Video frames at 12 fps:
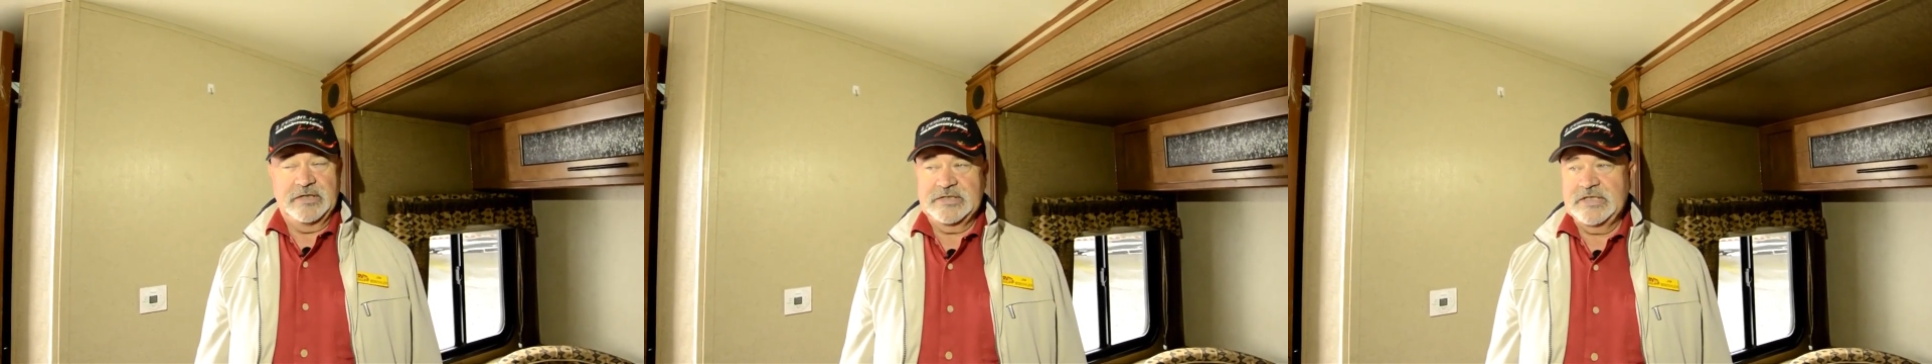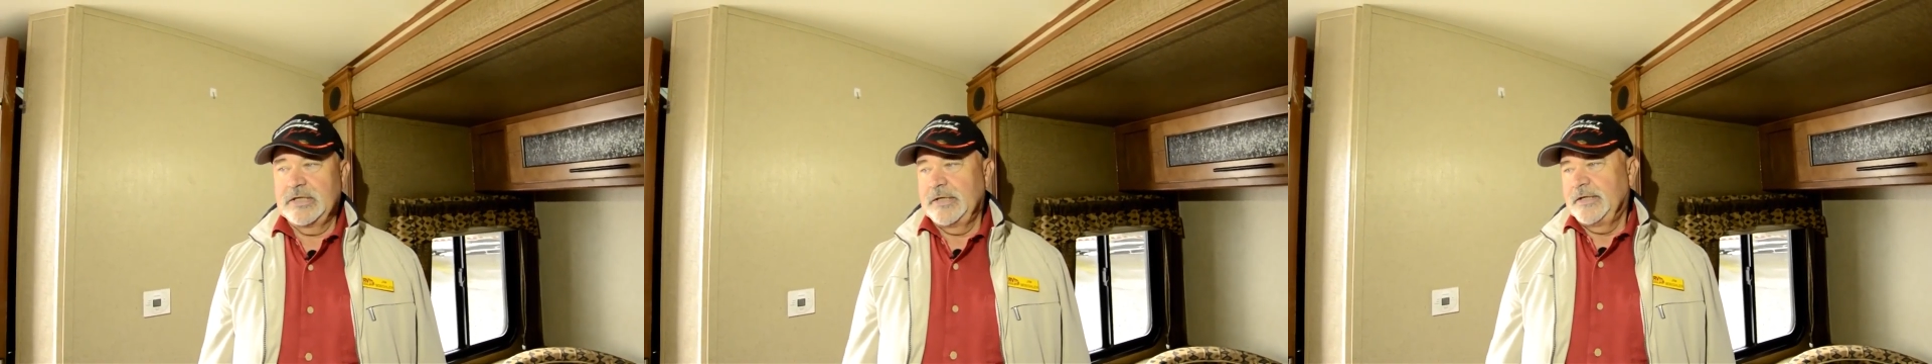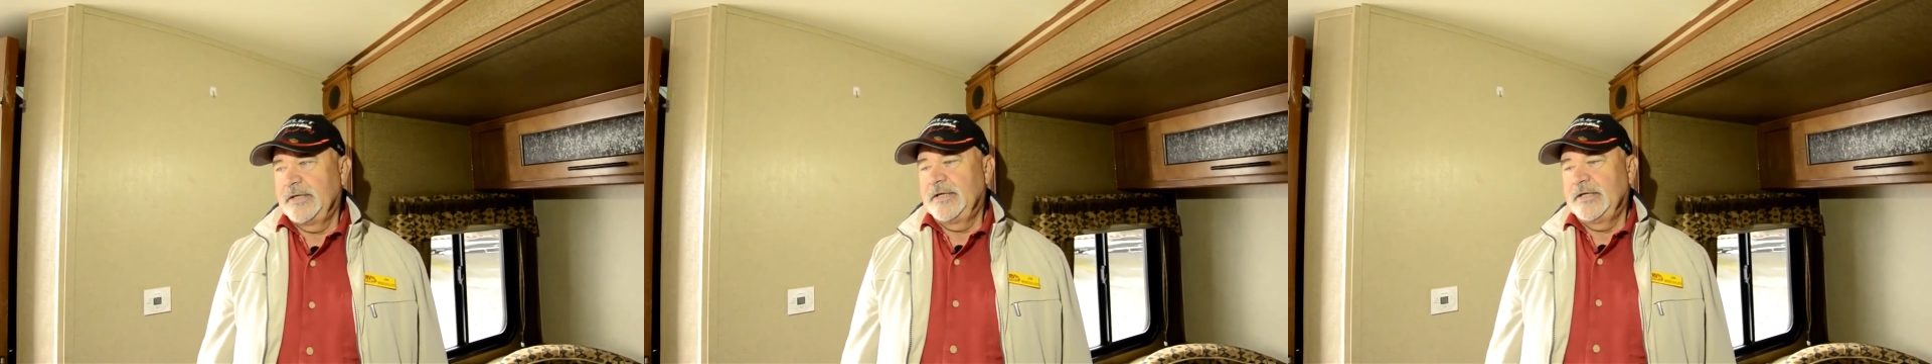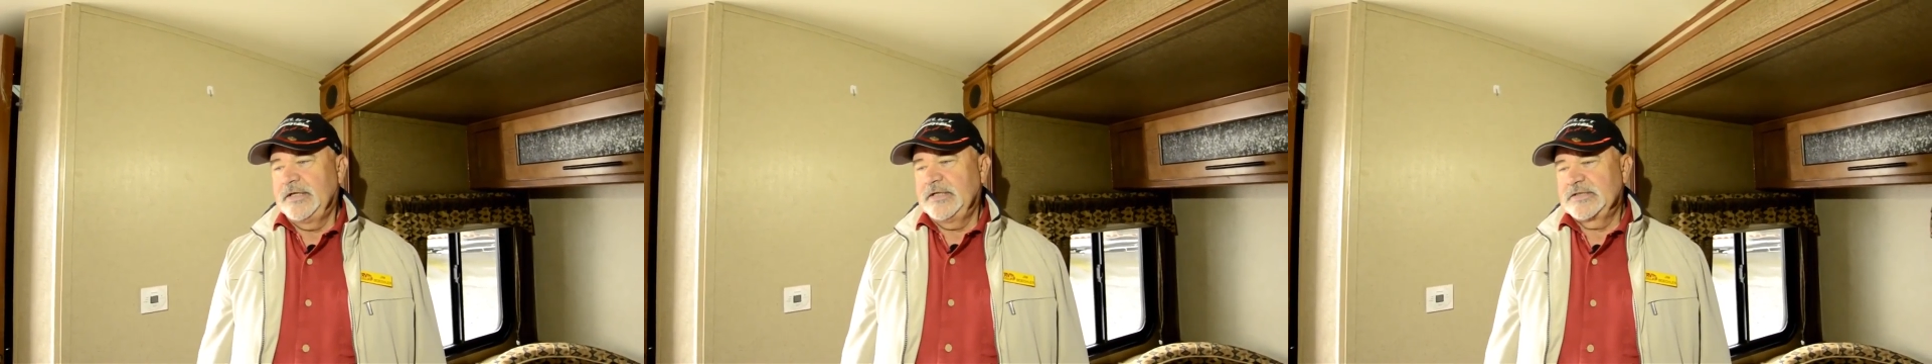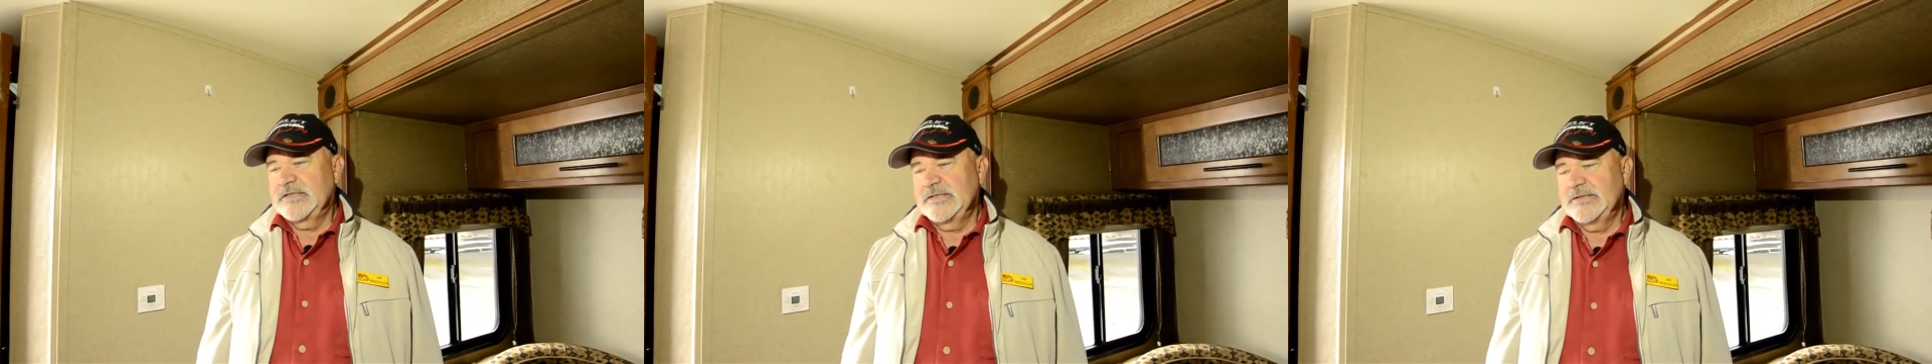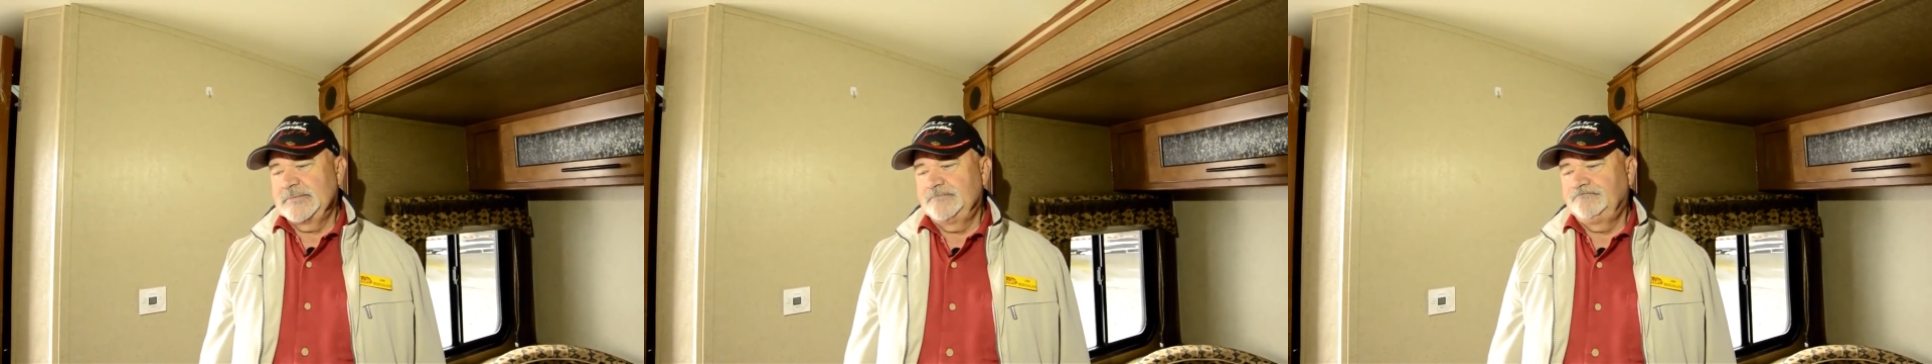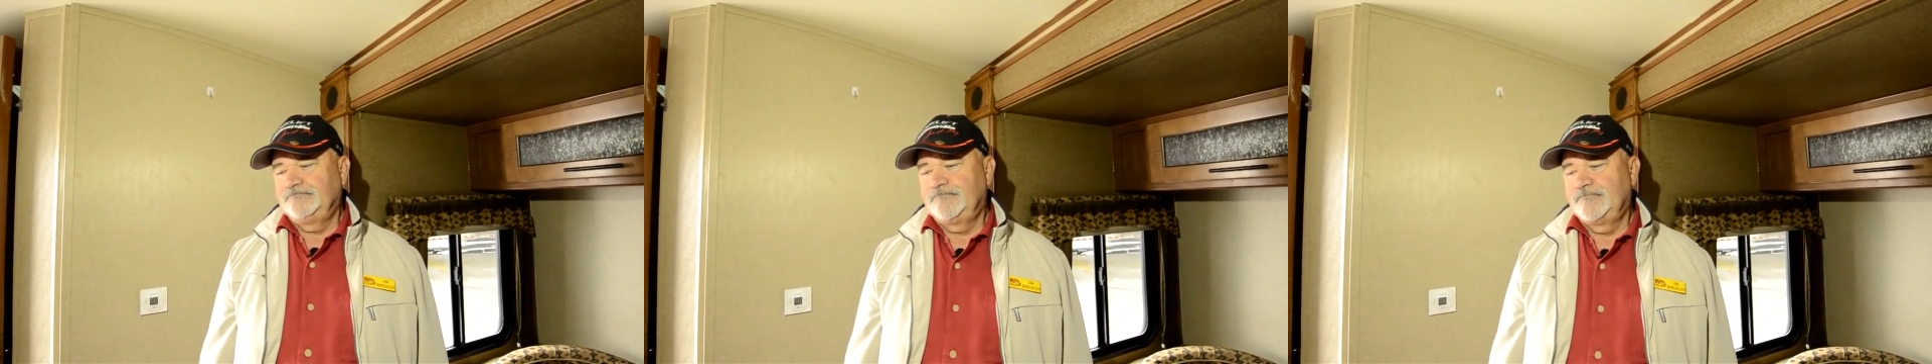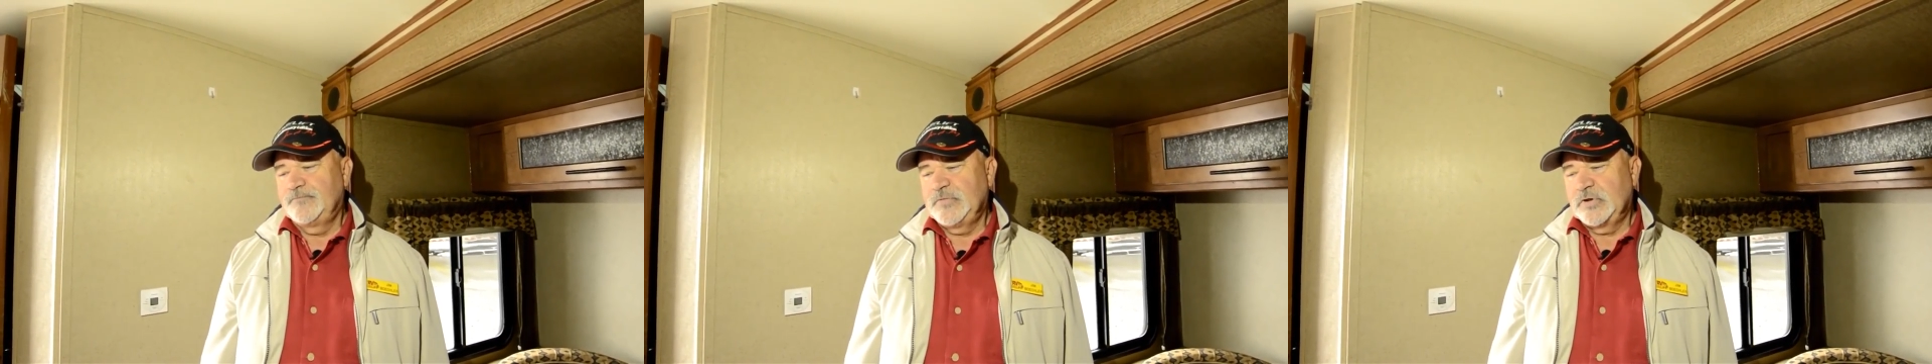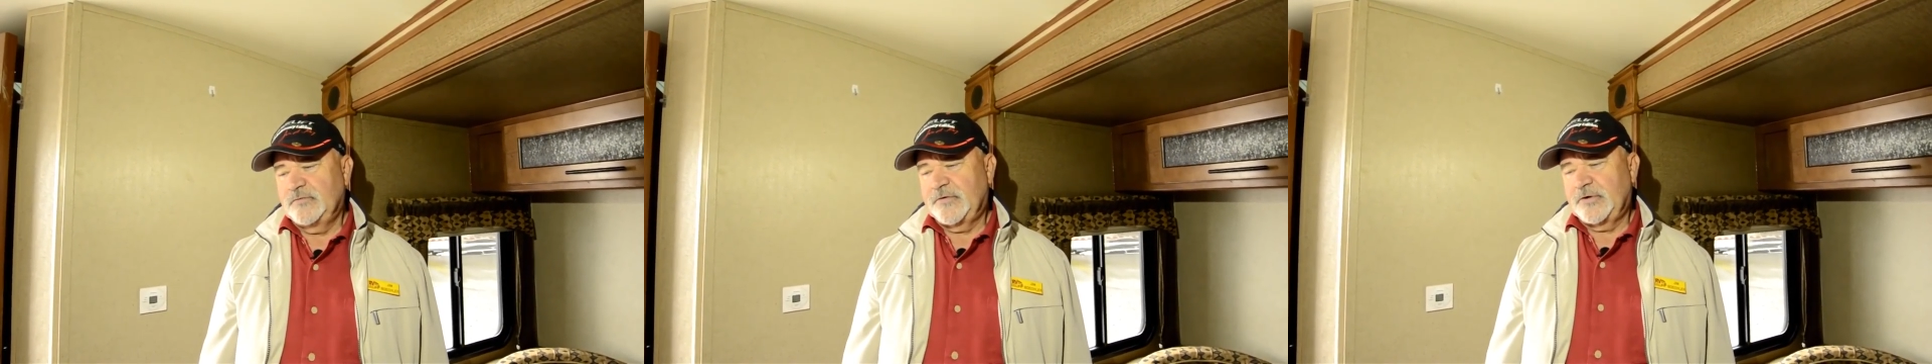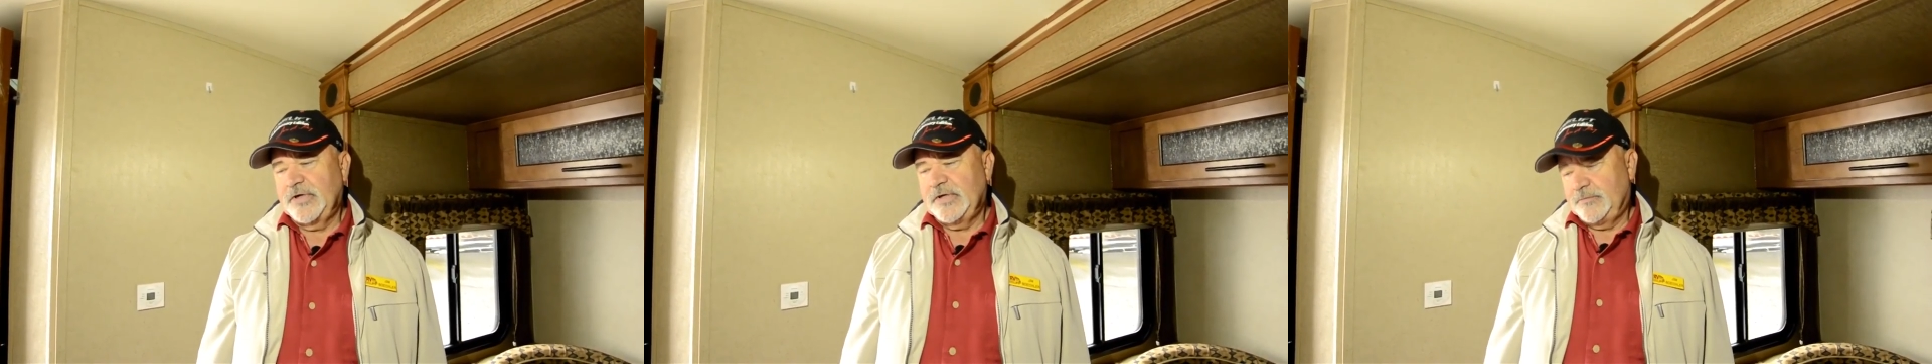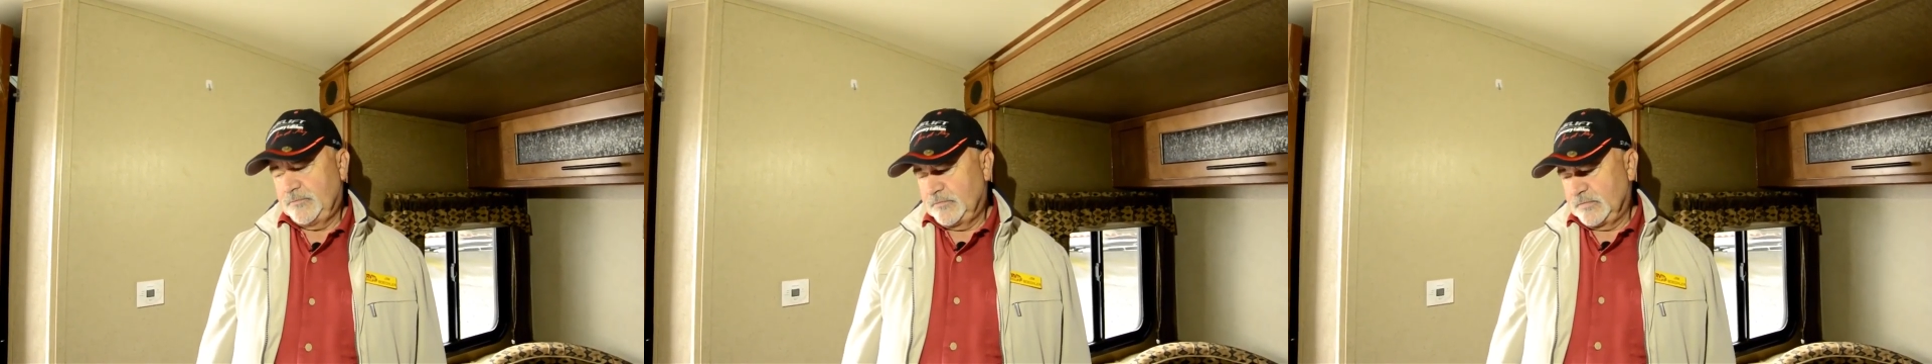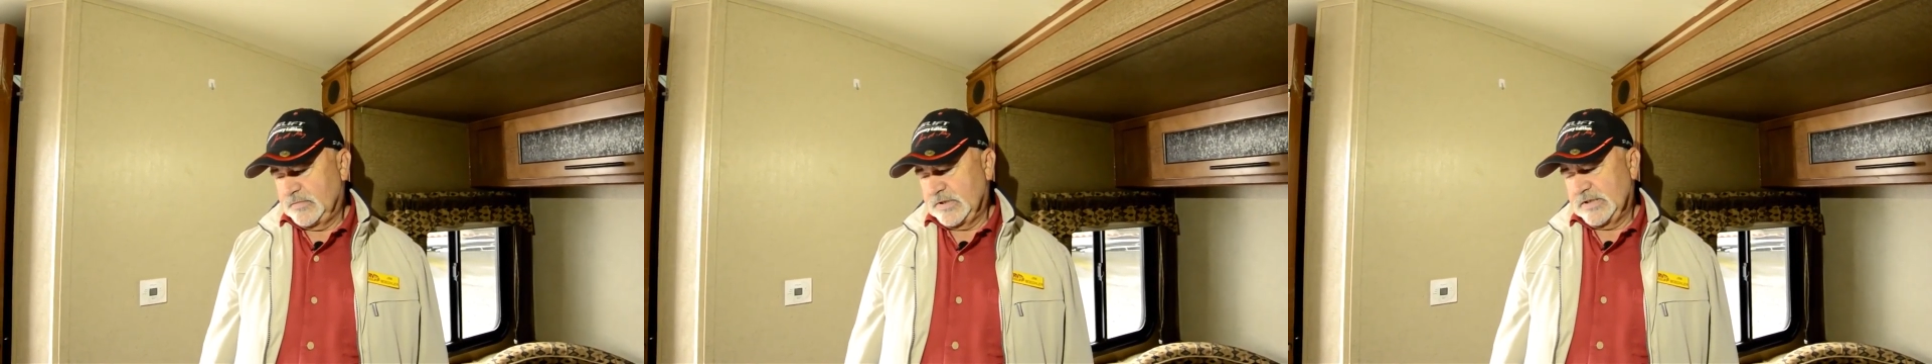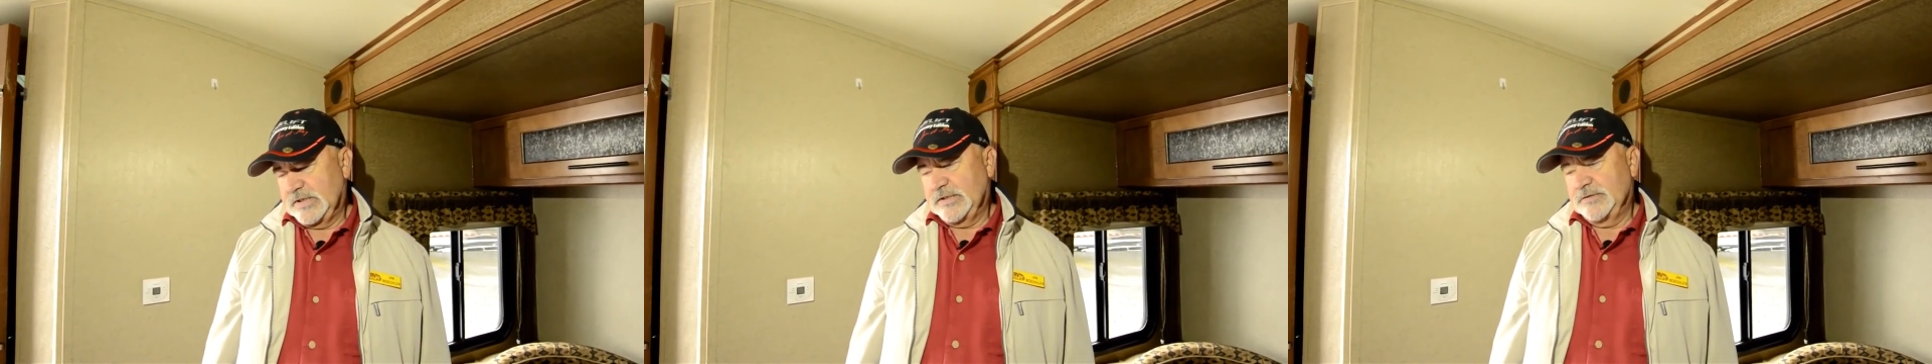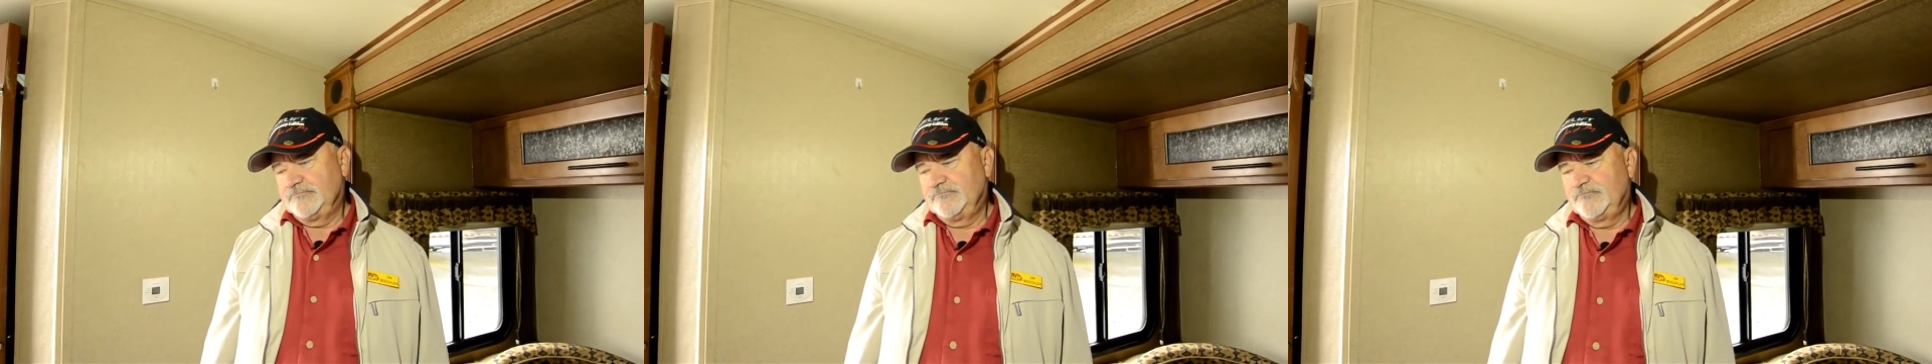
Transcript: It's it's um, you know very uh,